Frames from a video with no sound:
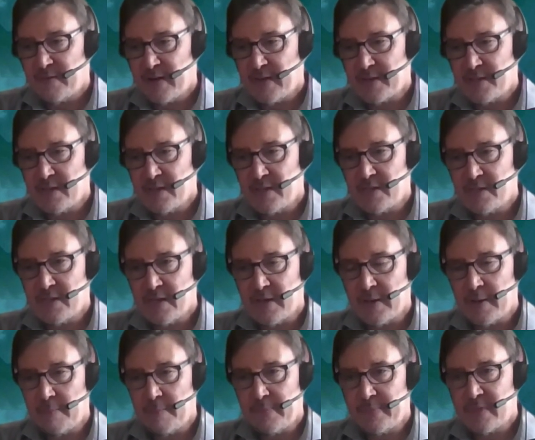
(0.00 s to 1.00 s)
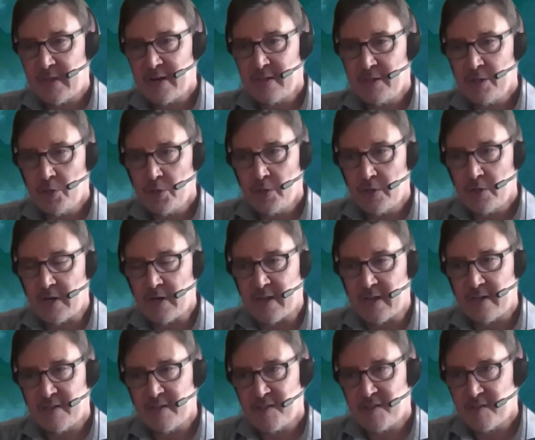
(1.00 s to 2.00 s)
fact that traditionally,
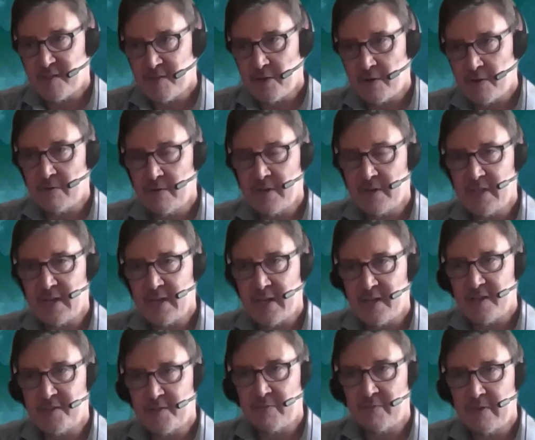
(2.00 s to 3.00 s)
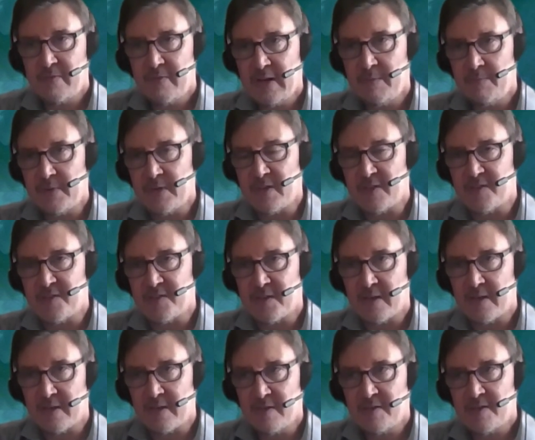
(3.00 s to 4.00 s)
and this is not only the case of the Philippines,
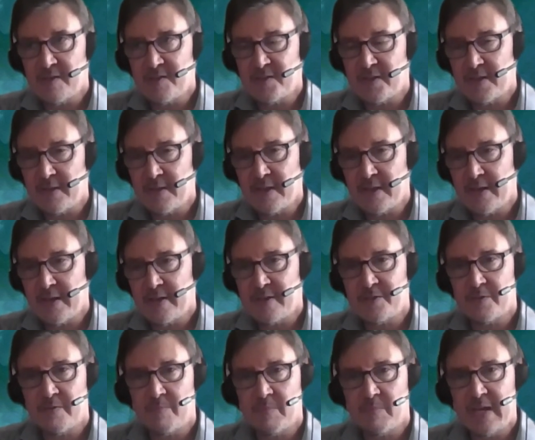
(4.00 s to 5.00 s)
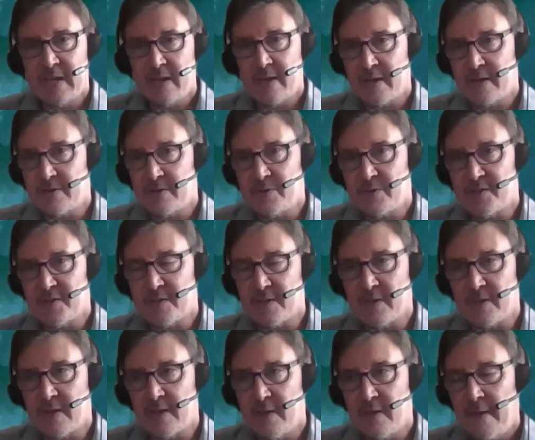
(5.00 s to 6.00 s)
this is the case of many countries
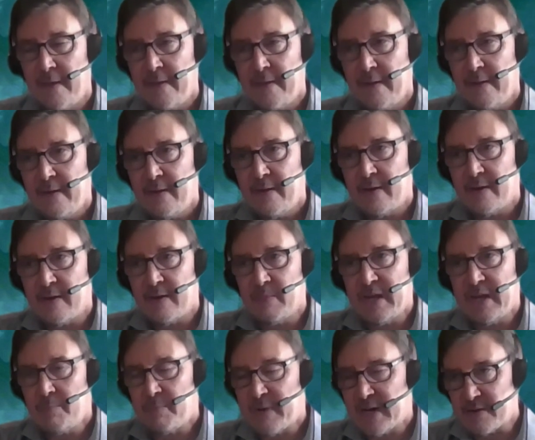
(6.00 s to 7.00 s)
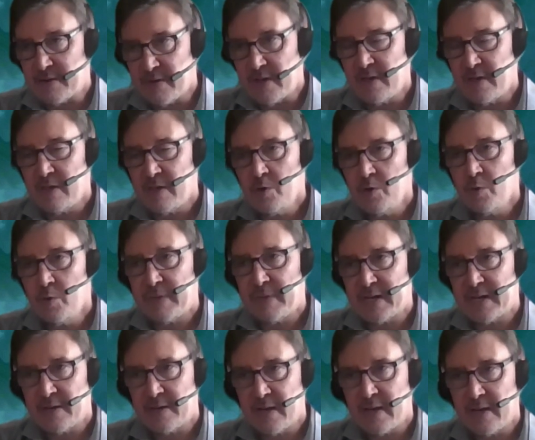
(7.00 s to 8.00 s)
in many partner, EU
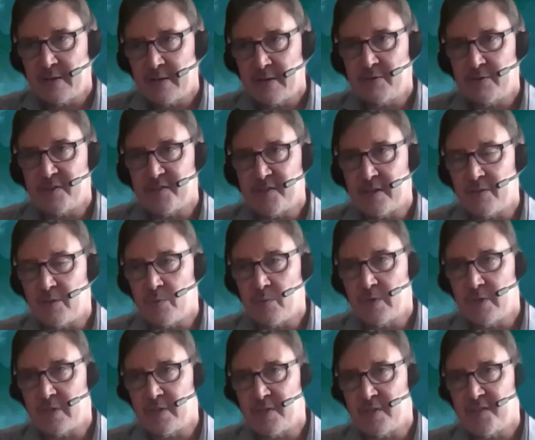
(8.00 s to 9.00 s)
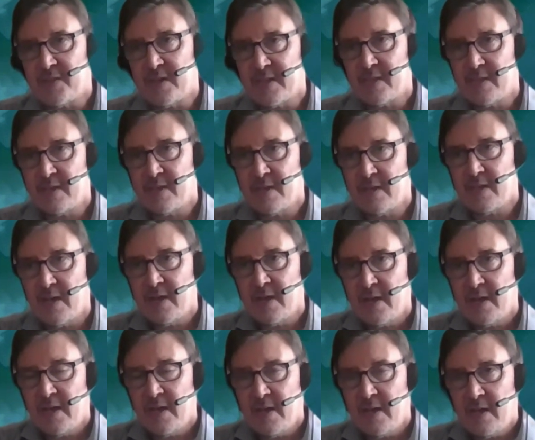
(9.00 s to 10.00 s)
partner countries around the world, is that the
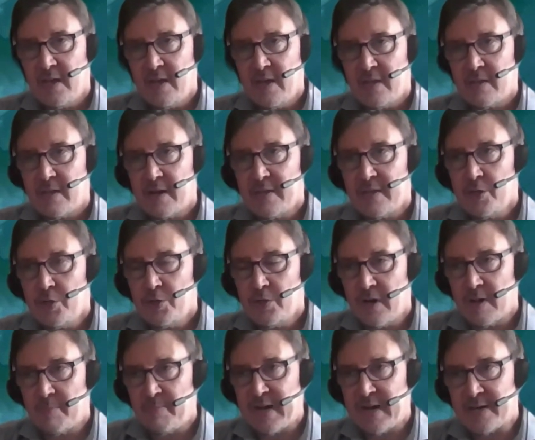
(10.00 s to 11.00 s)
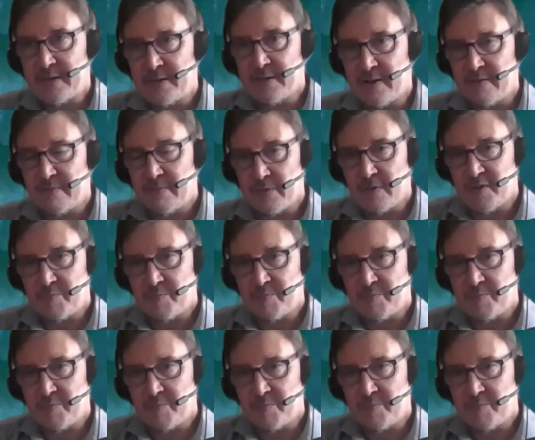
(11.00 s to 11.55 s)
traditional partner for